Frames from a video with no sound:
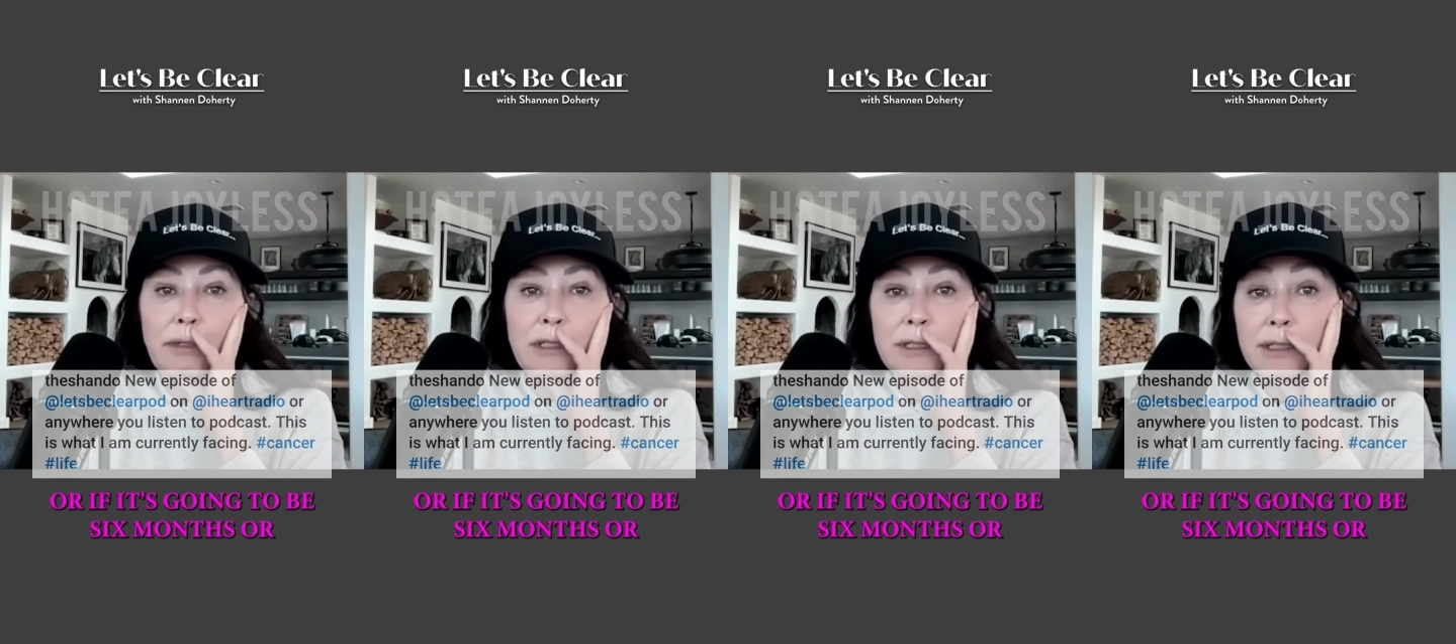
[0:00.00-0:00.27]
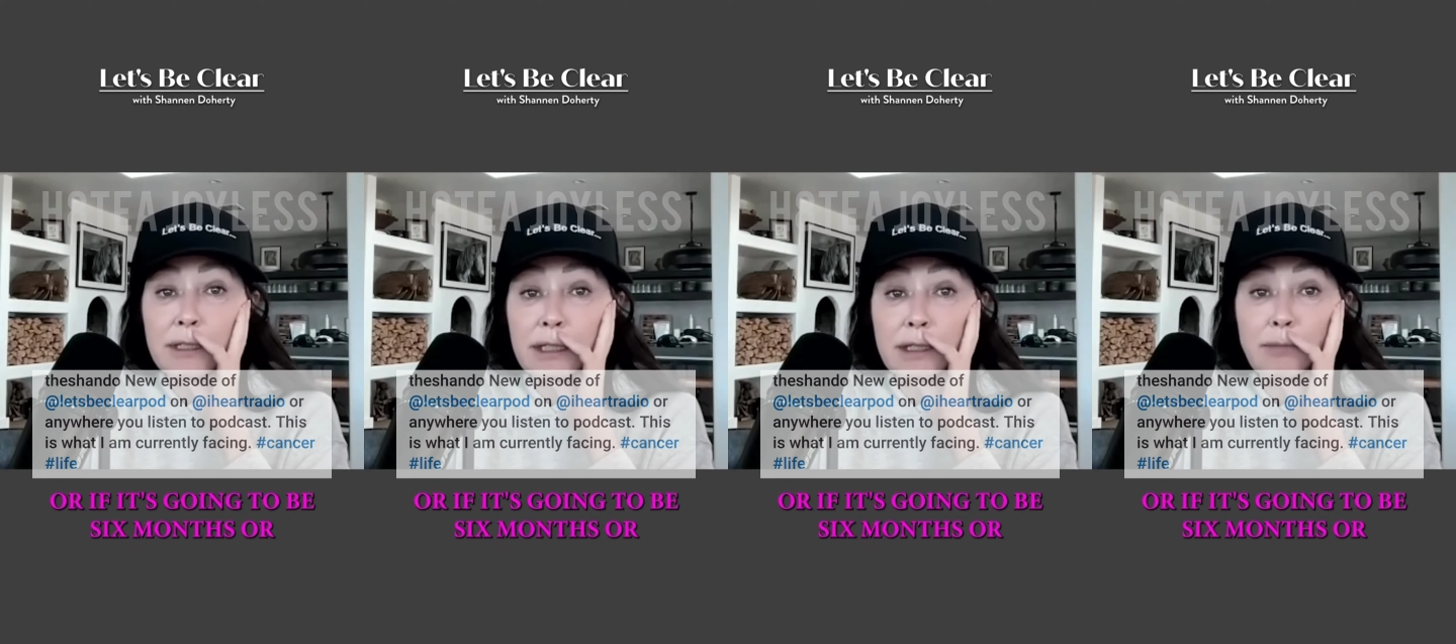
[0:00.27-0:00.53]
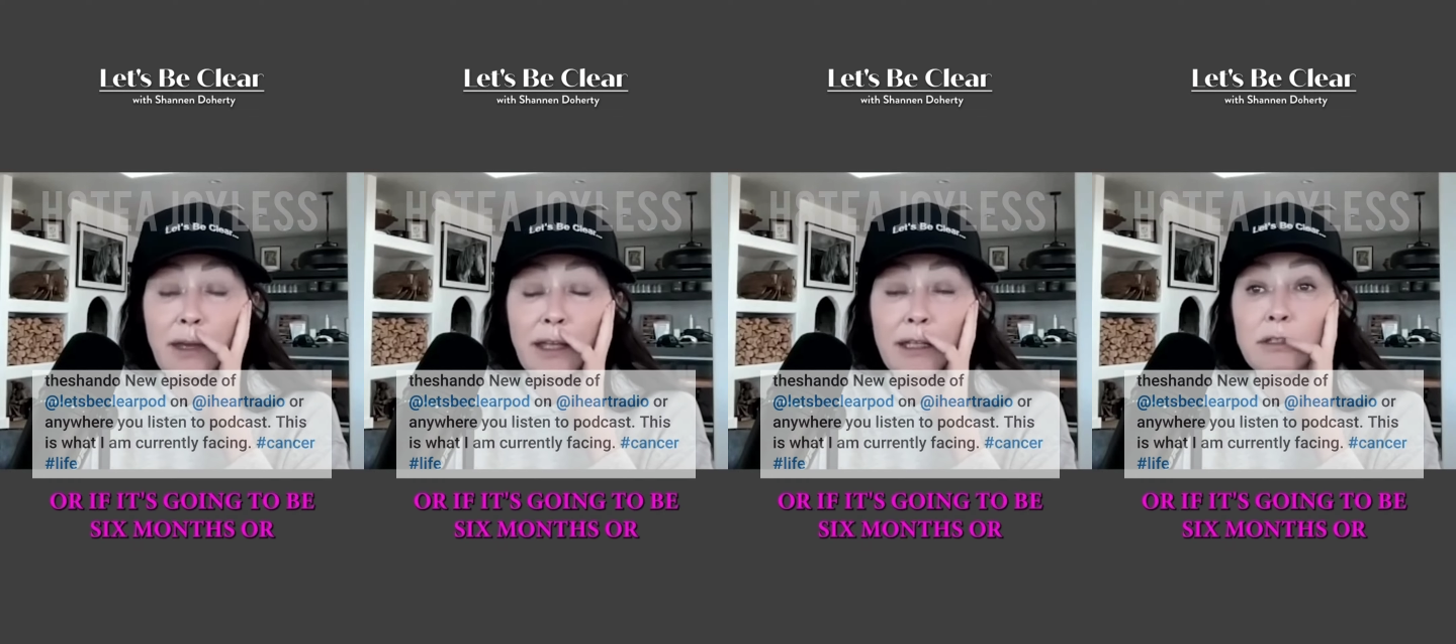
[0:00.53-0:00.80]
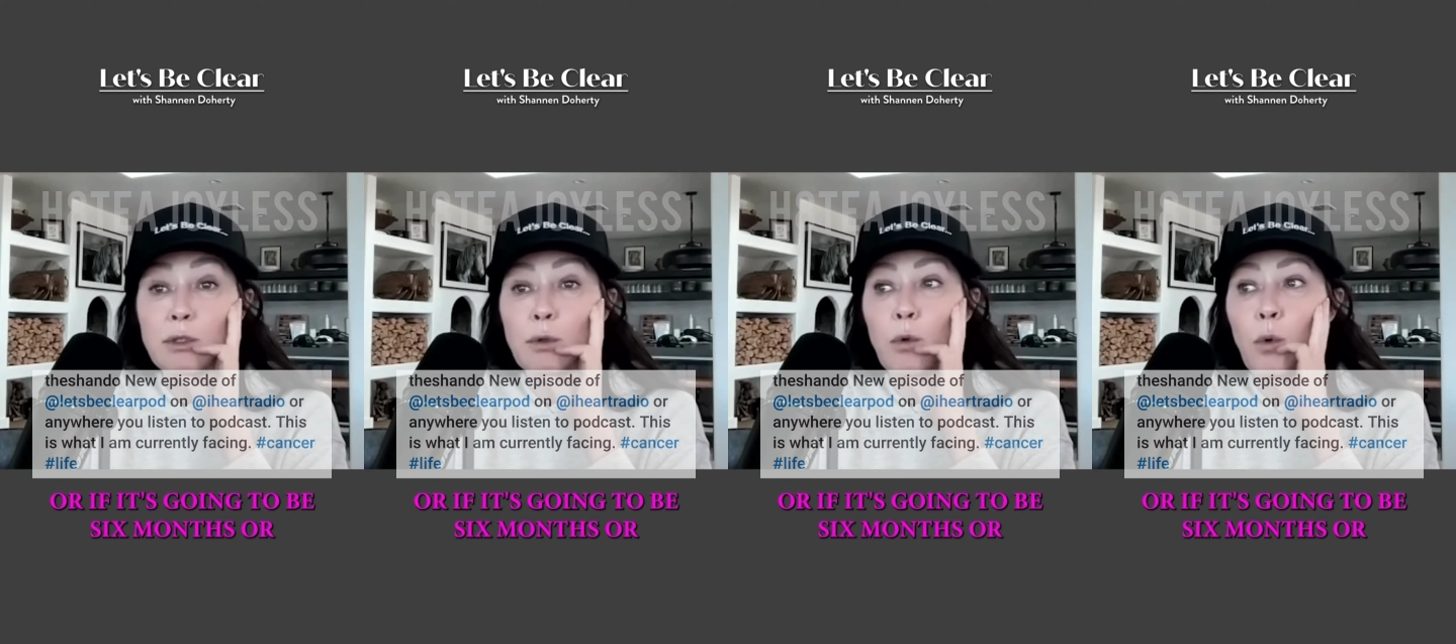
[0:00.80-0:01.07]
six
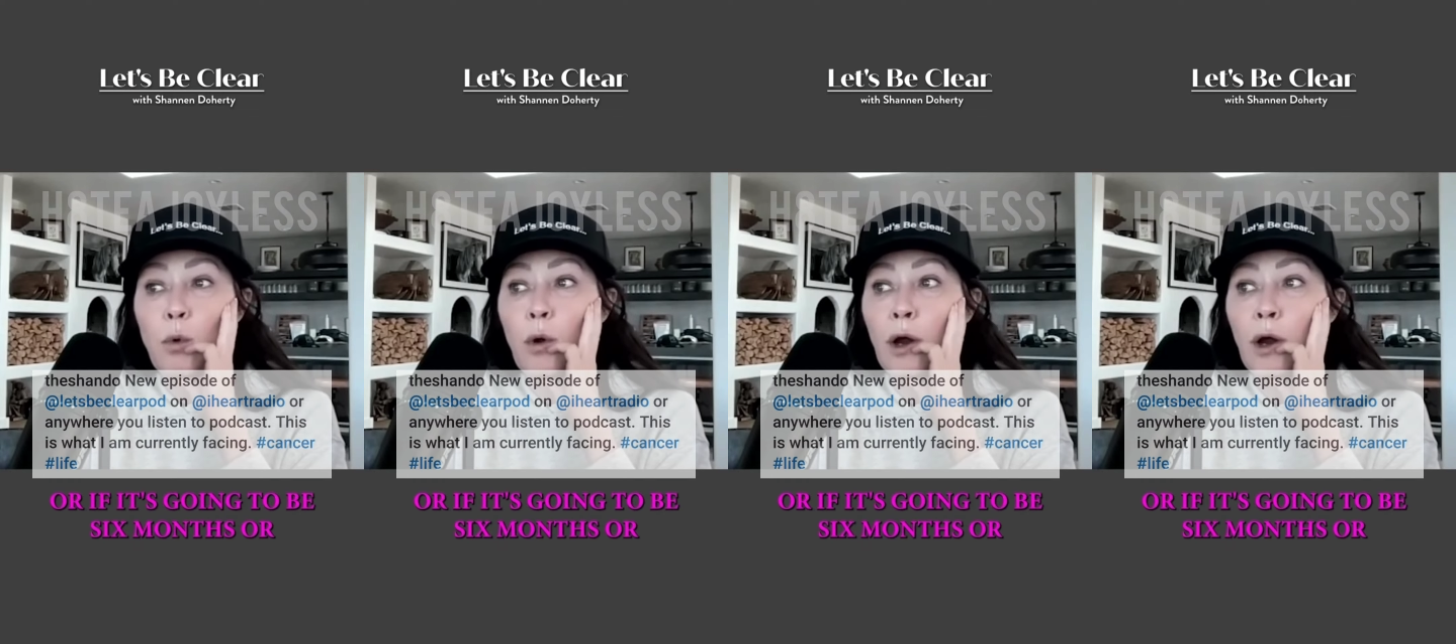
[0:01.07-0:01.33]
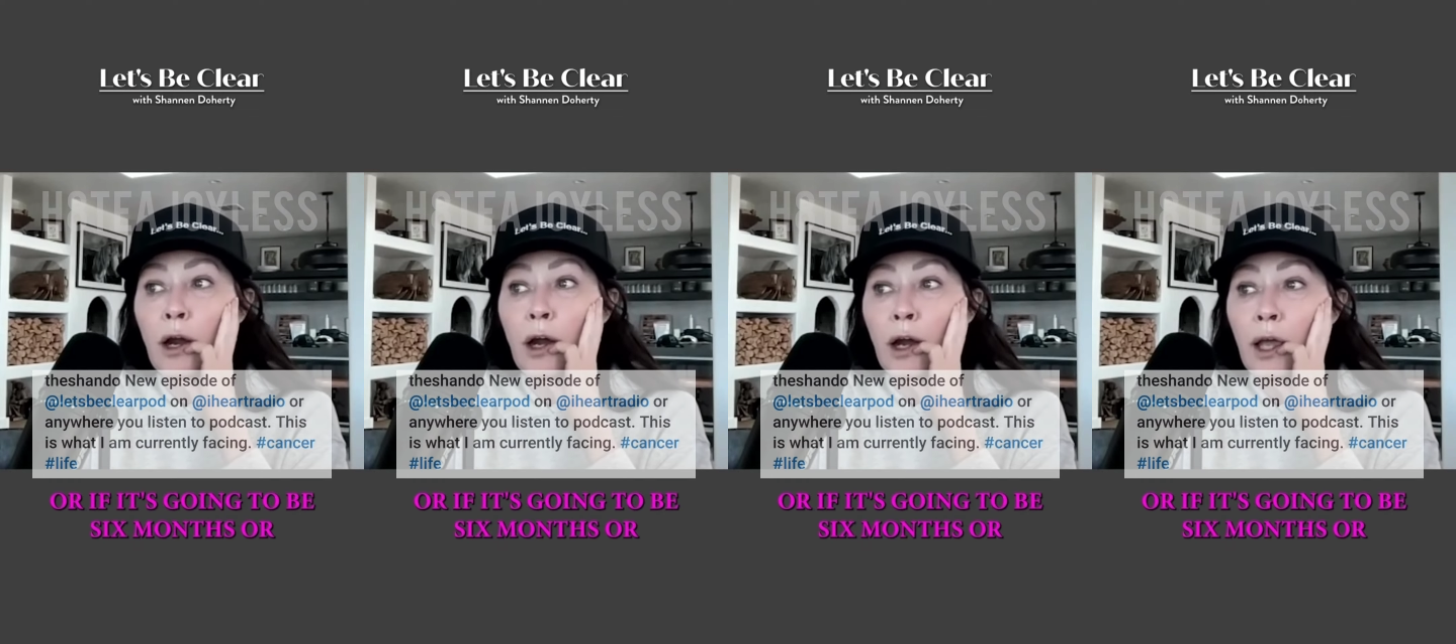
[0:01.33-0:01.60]
months or